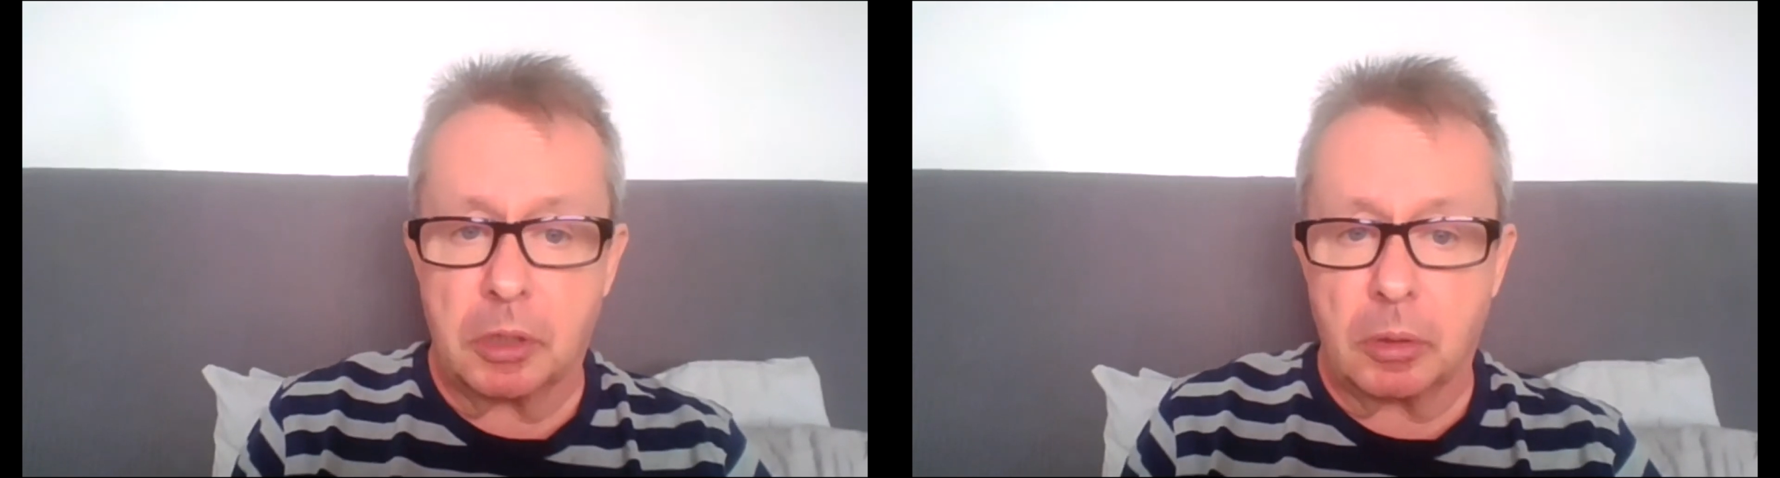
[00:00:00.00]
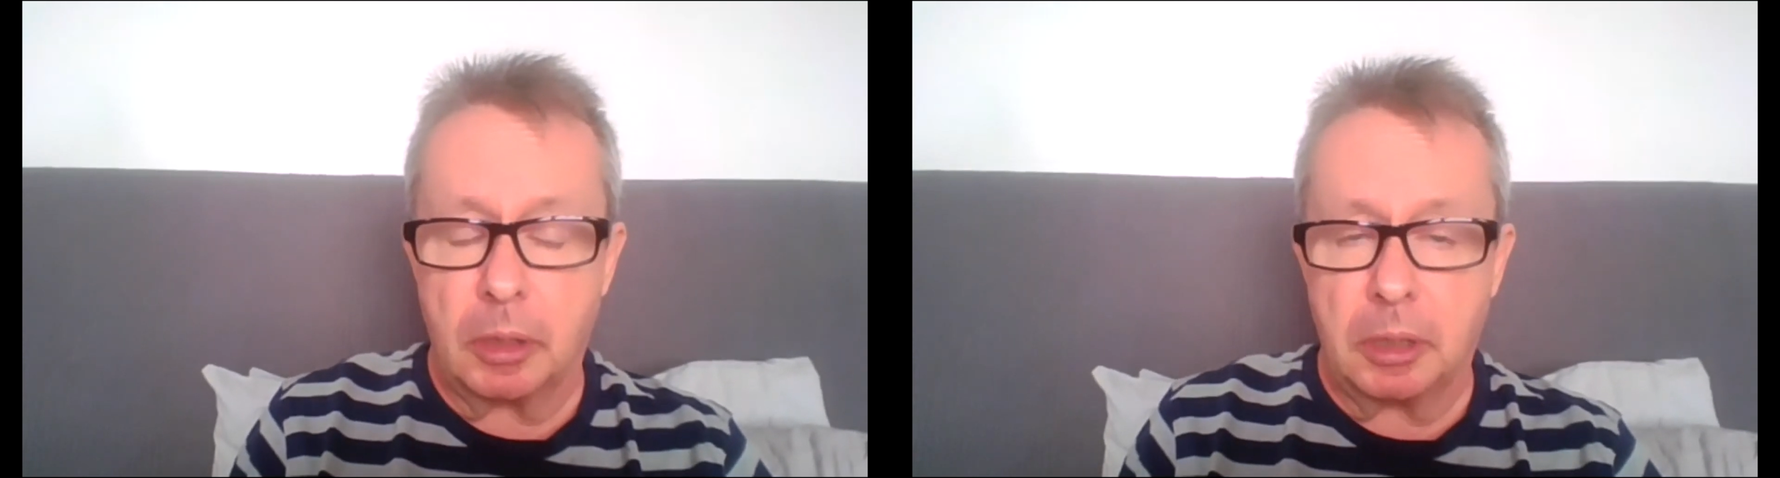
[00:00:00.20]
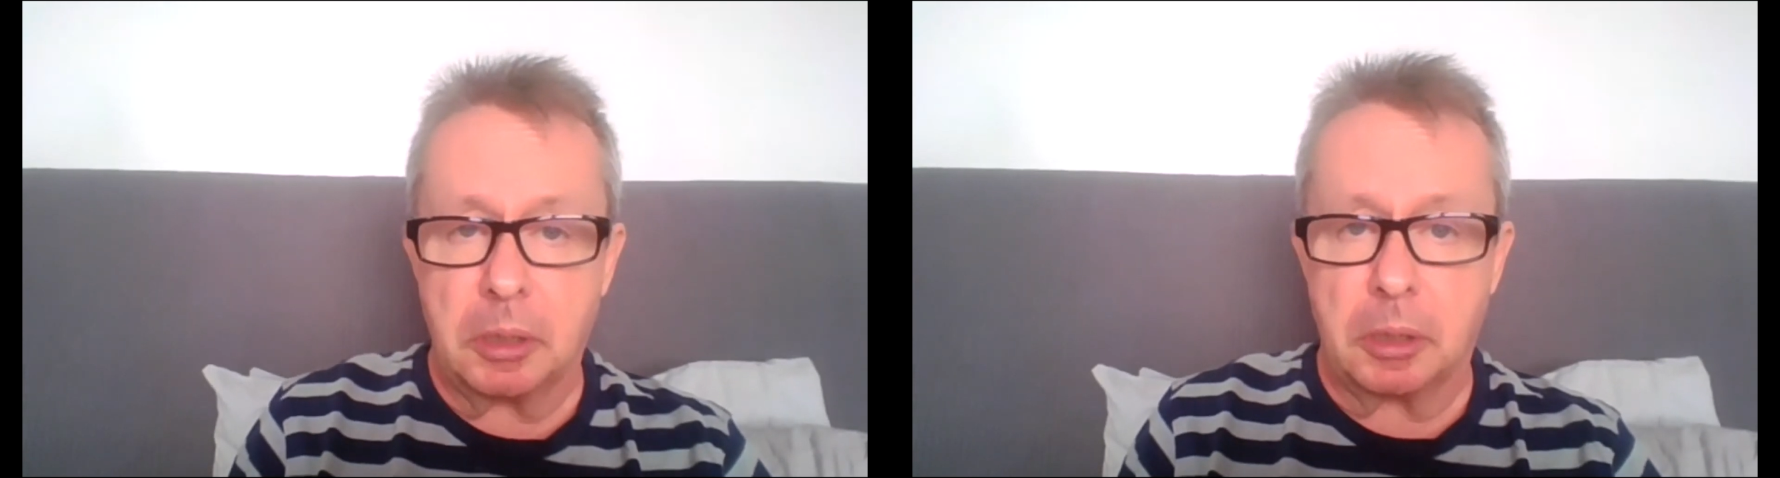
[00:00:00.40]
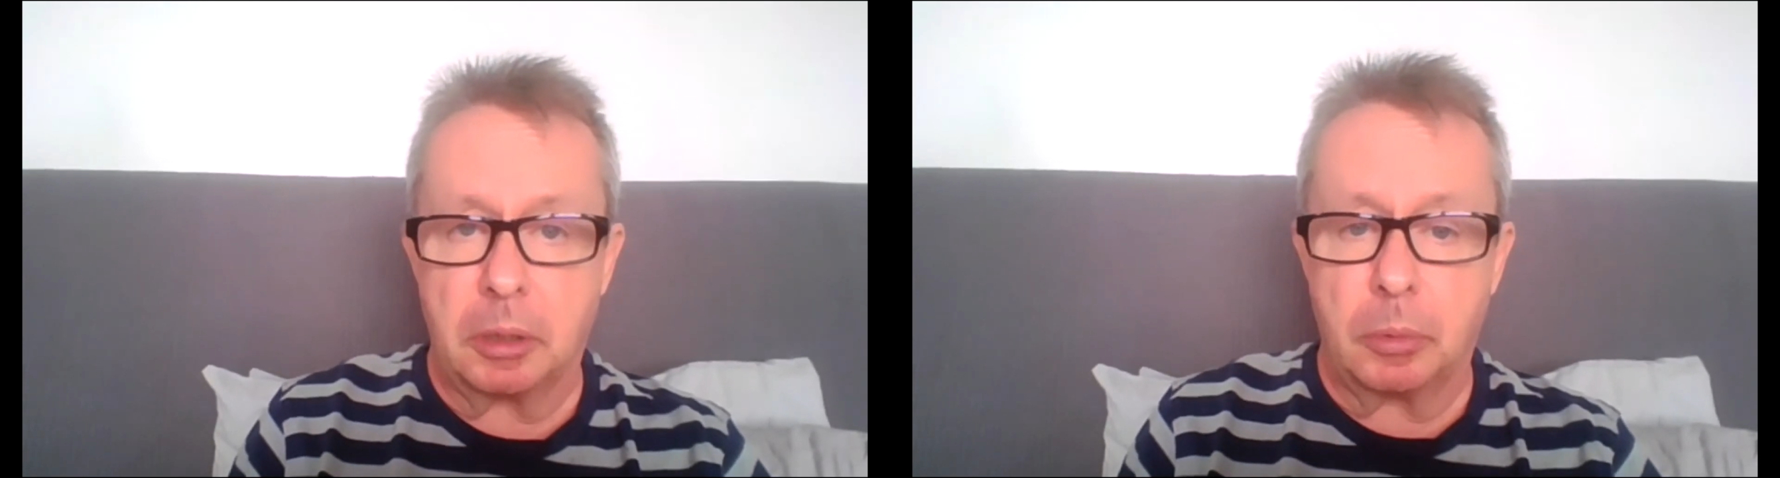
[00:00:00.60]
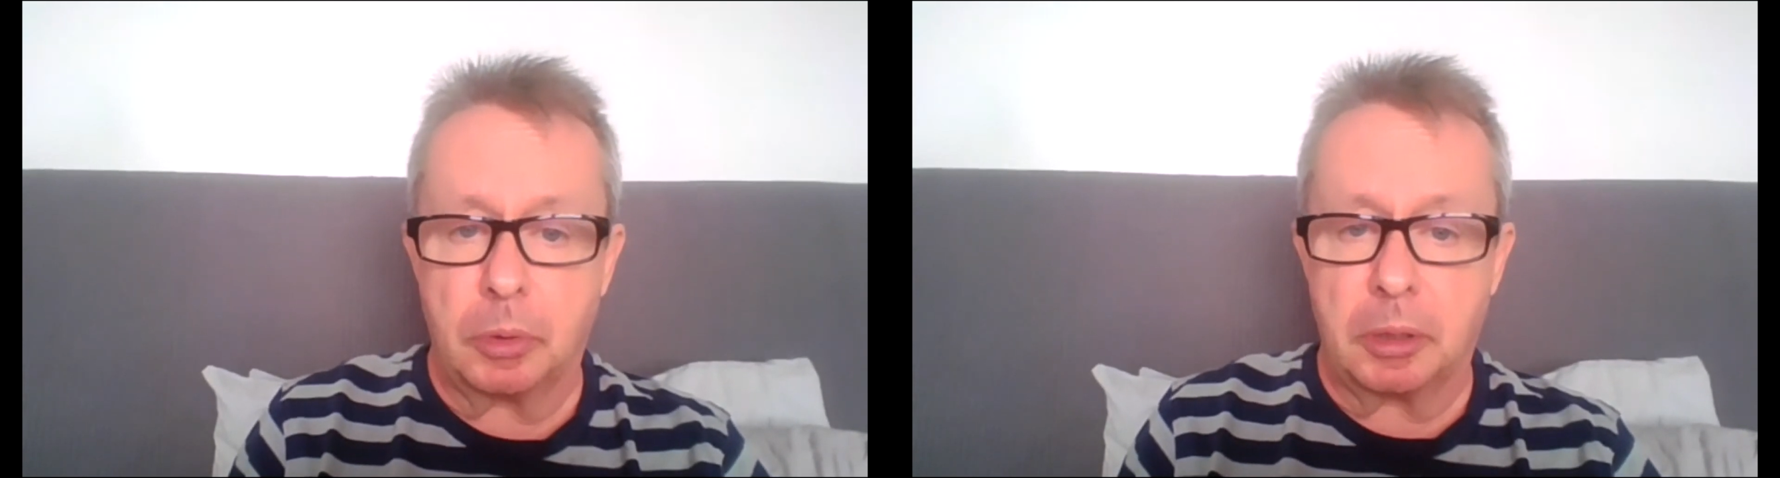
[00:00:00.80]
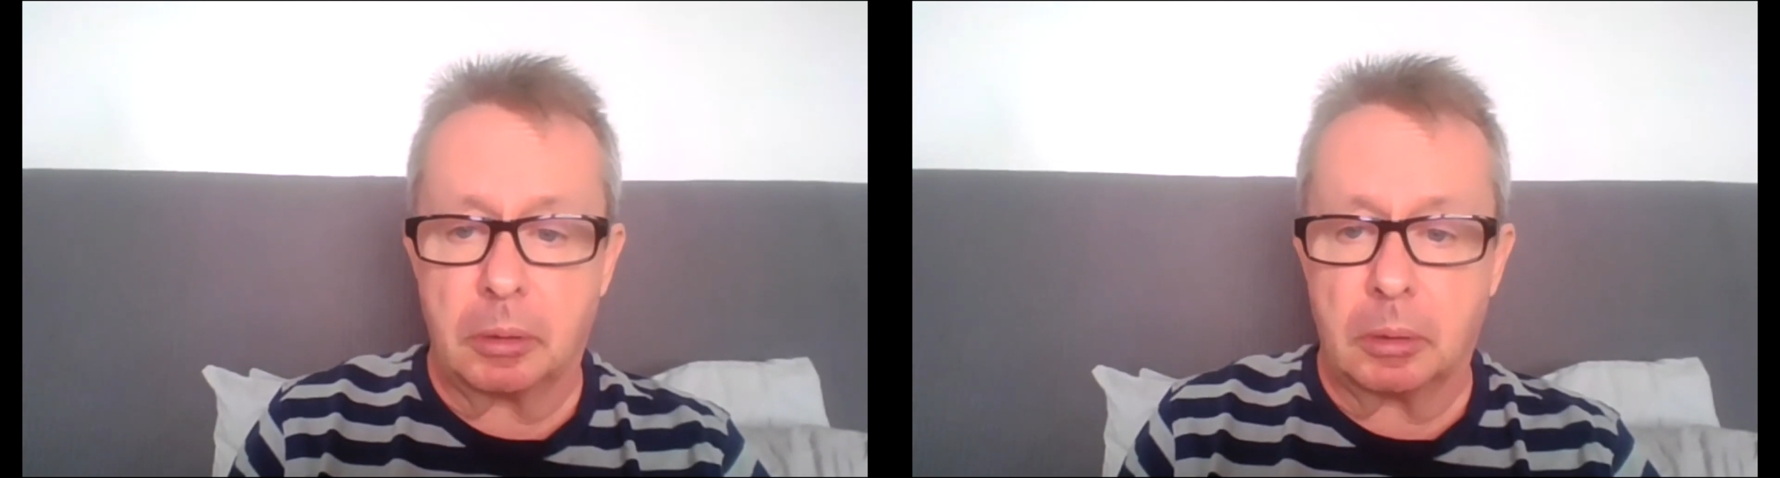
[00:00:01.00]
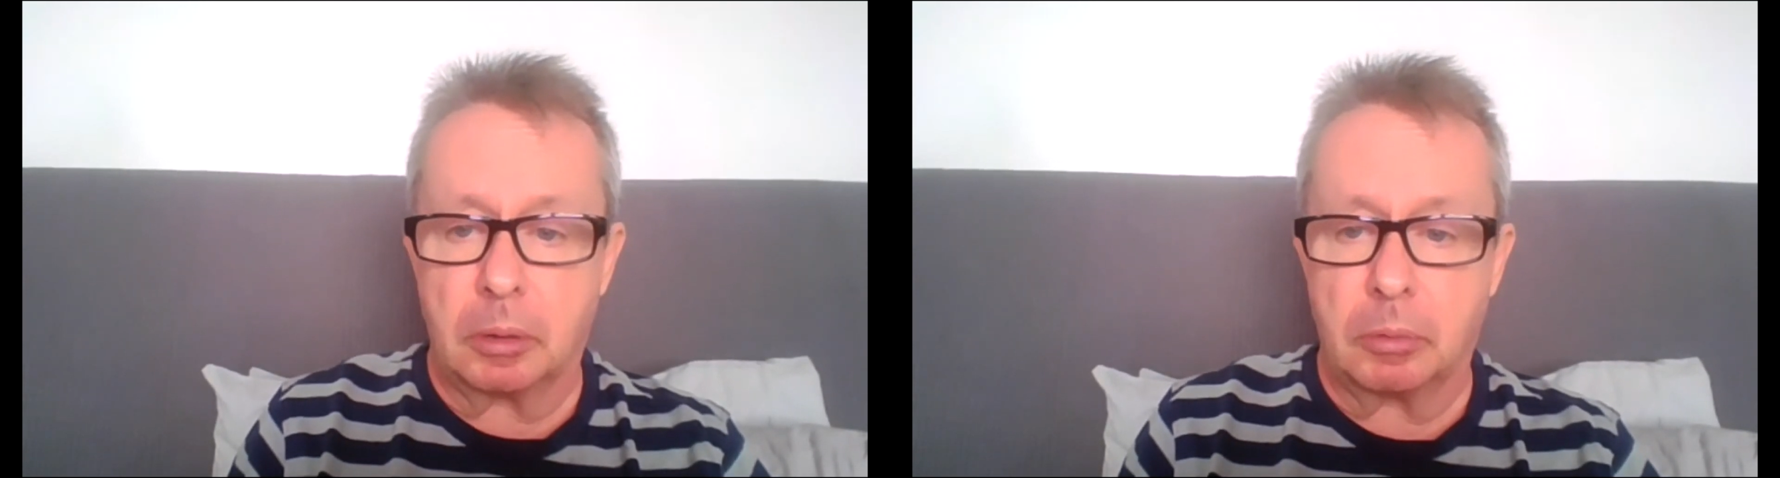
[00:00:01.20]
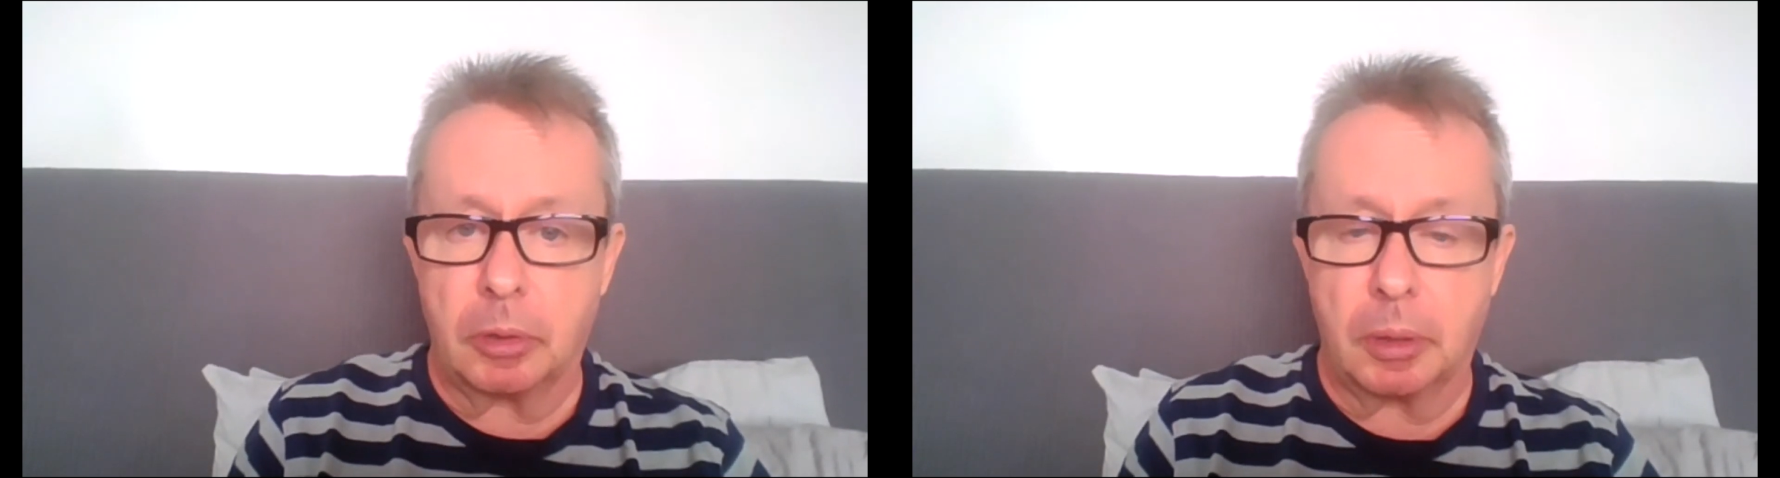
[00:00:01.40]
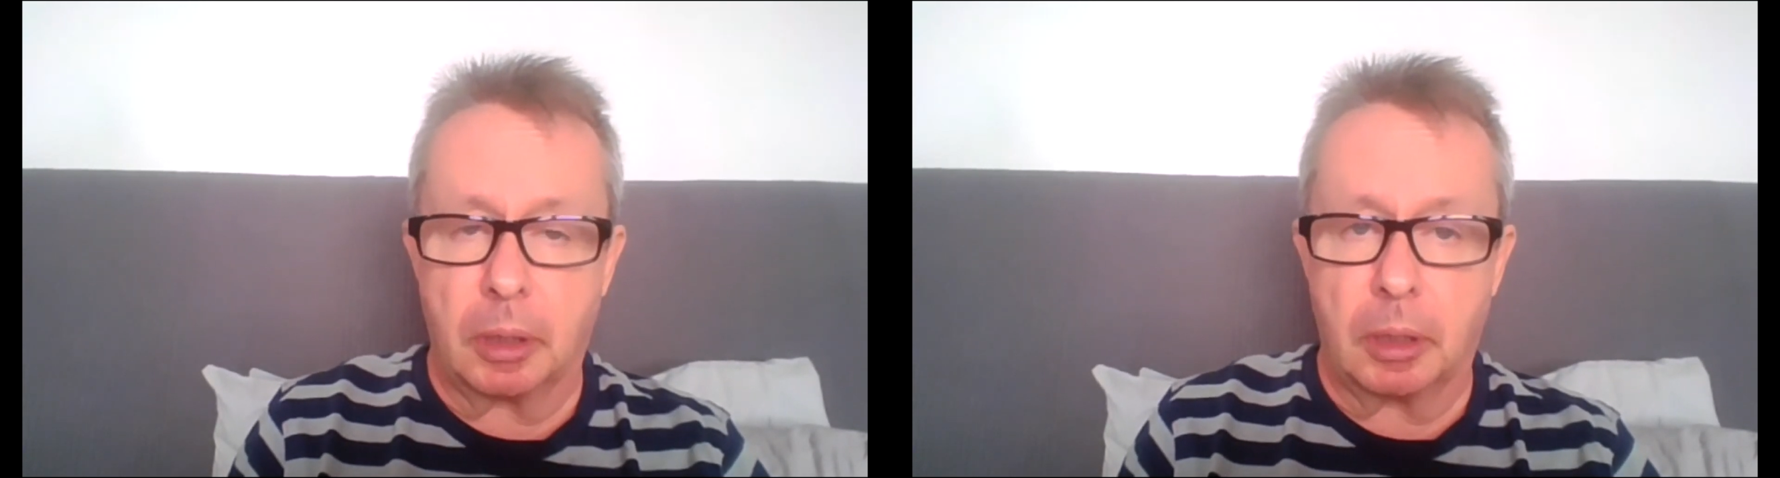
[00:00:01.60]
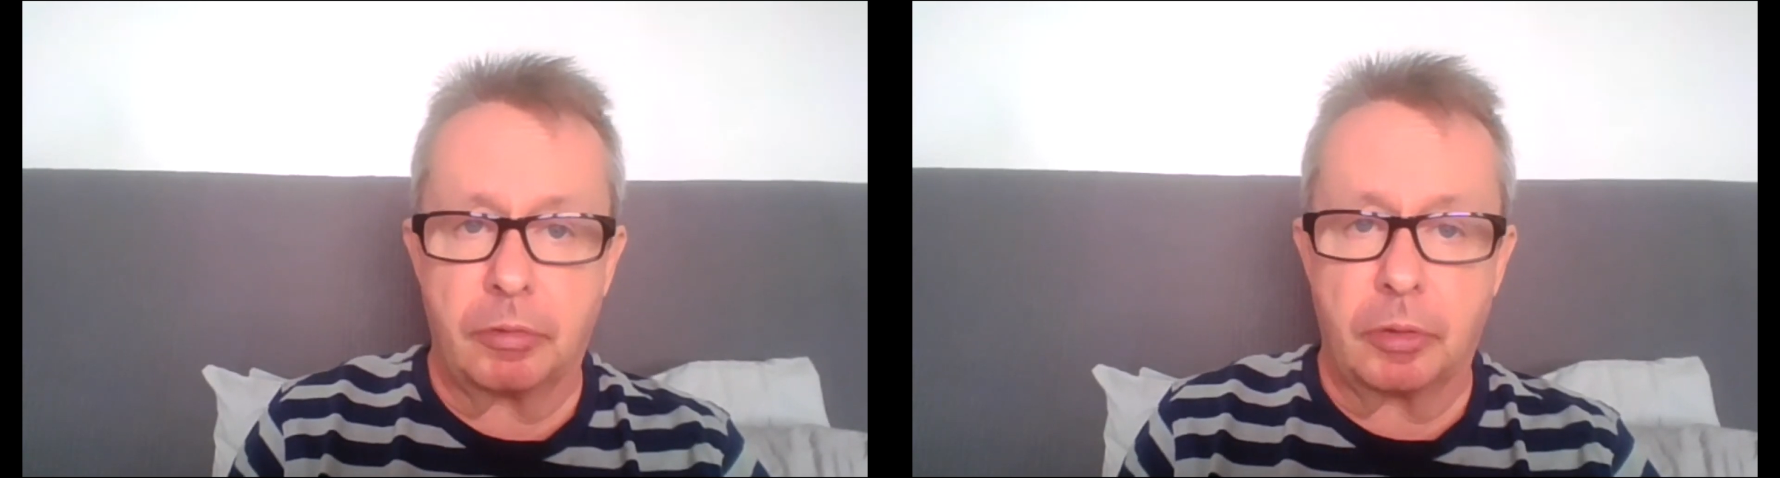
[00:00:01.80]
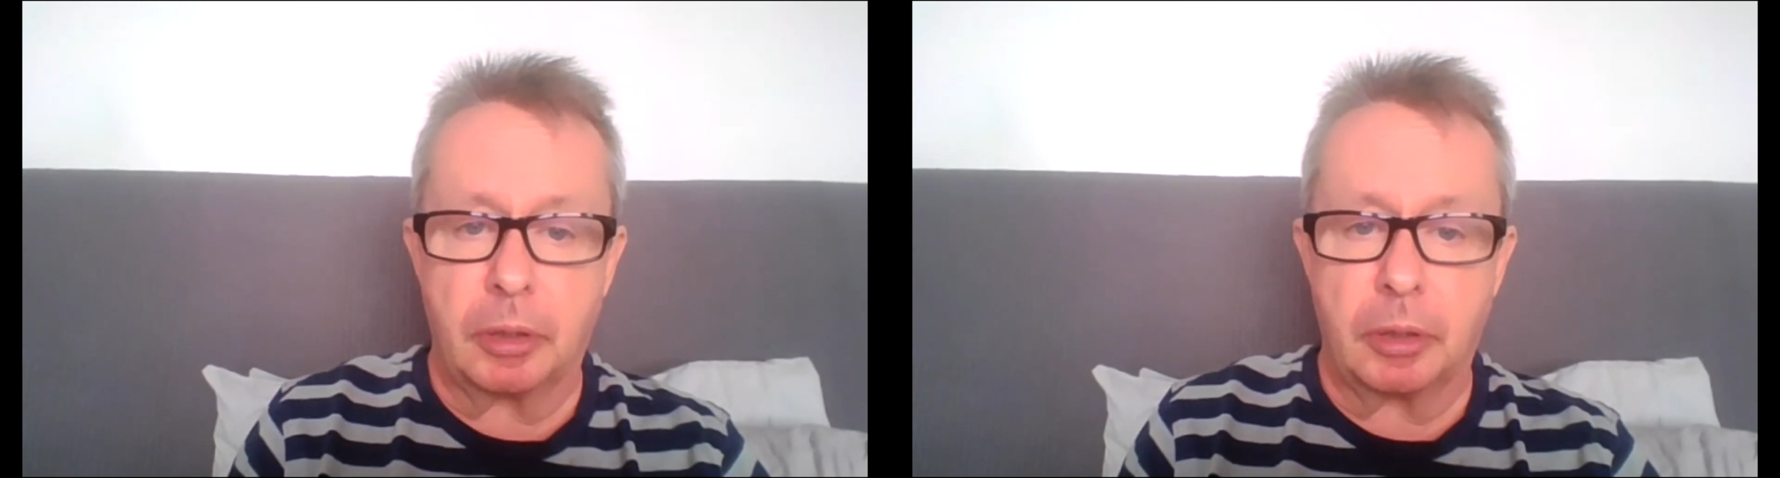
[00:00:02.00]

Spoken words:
the screens than you would in real life,